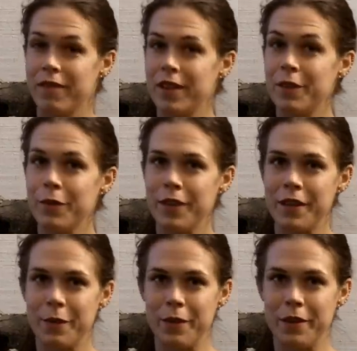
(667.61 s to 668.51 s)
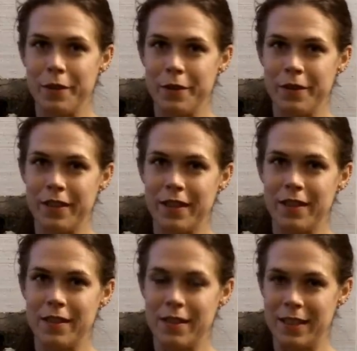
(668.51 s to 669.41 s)
The other thing that we learned
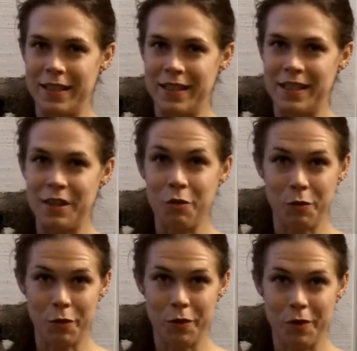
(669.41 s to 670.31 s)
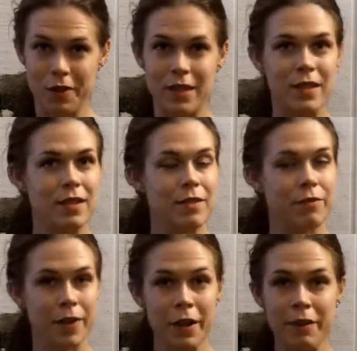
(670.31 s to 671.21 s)
is that steel wool is
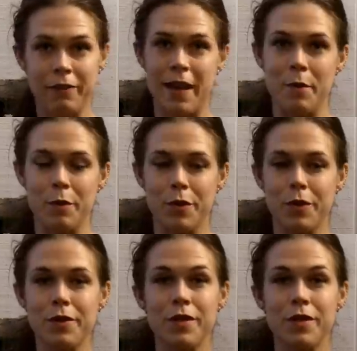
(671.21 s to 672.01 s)
very flammable,